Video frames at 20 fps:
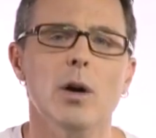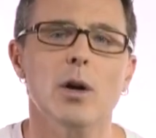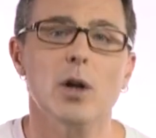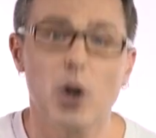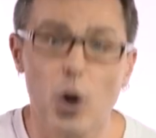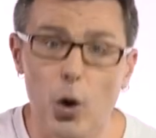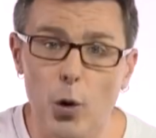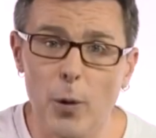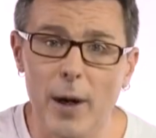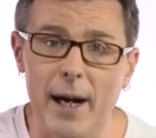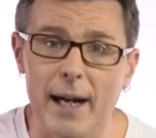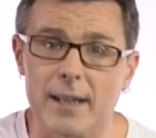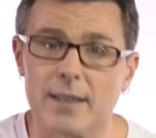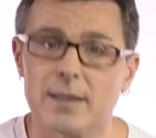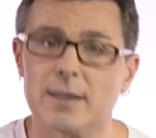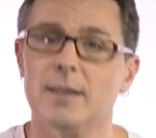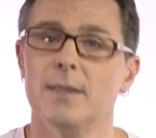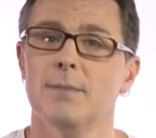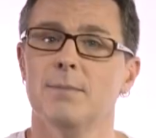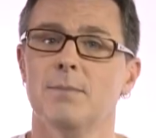
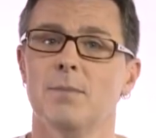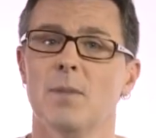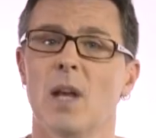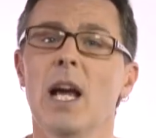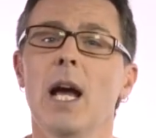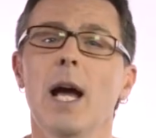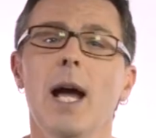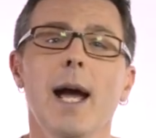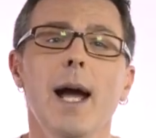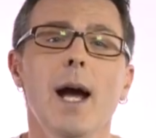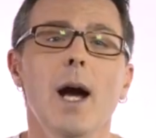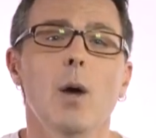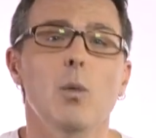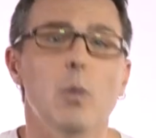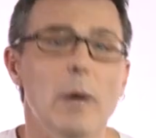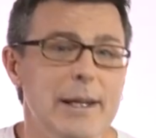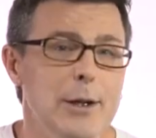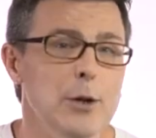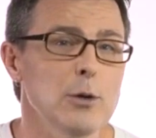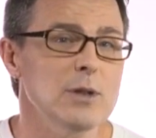Correct.
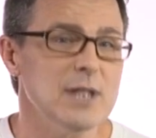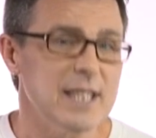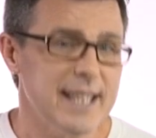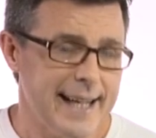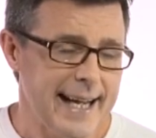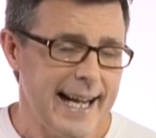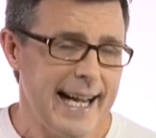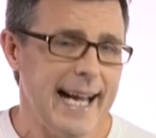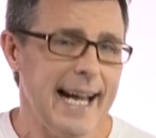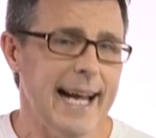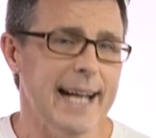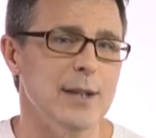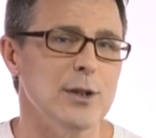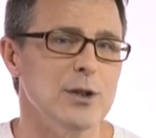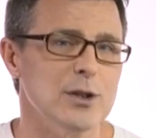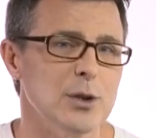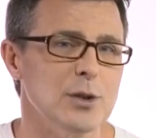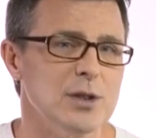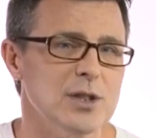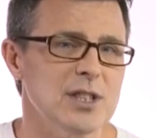We use can
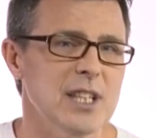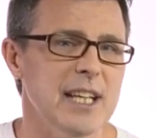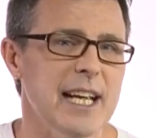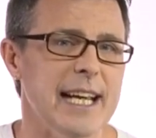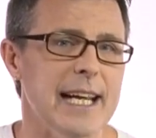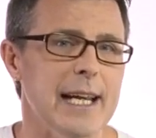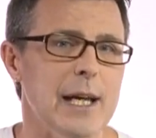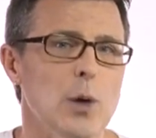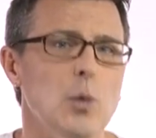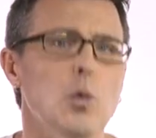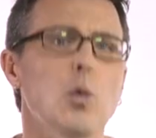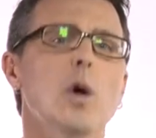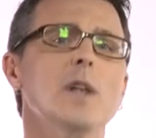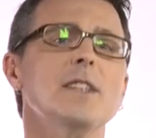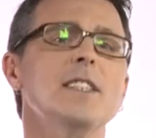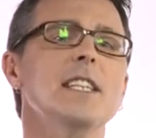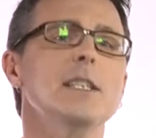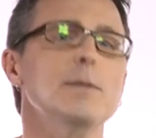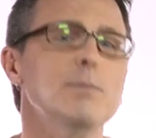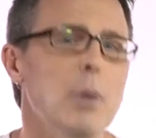to say
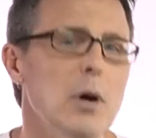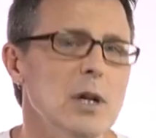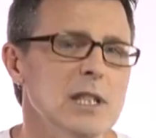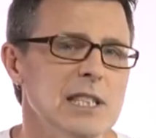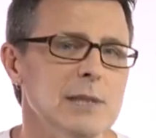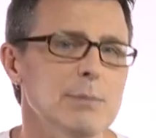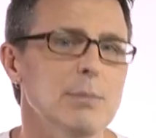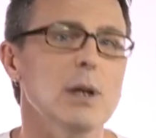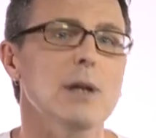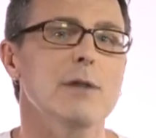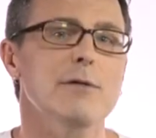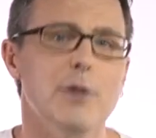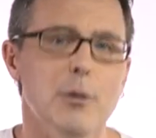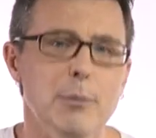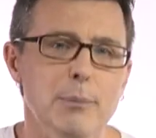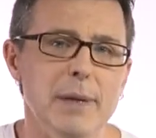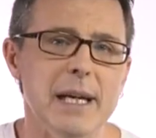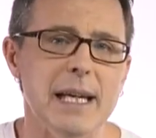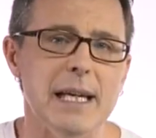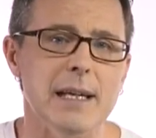what is possible for
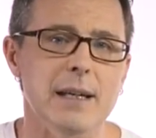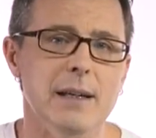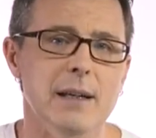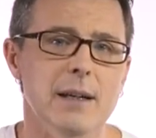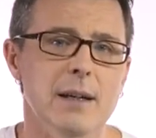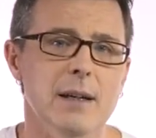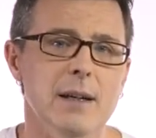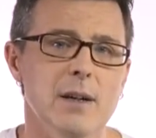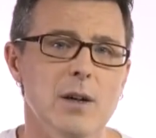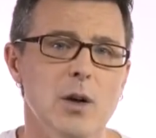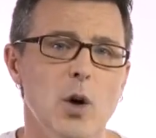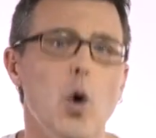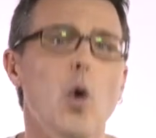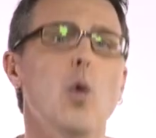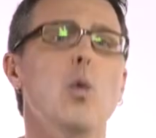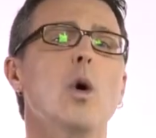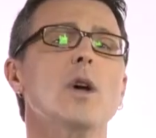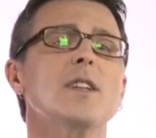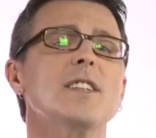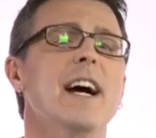me or
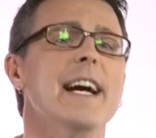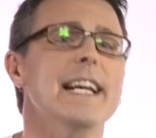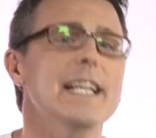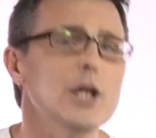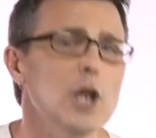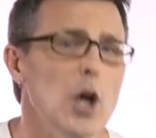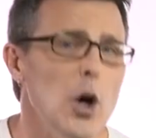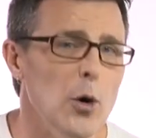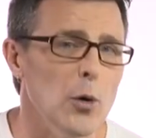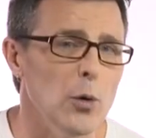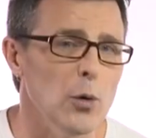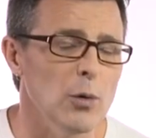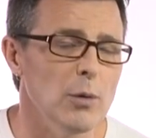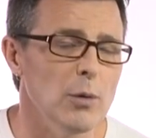what I know.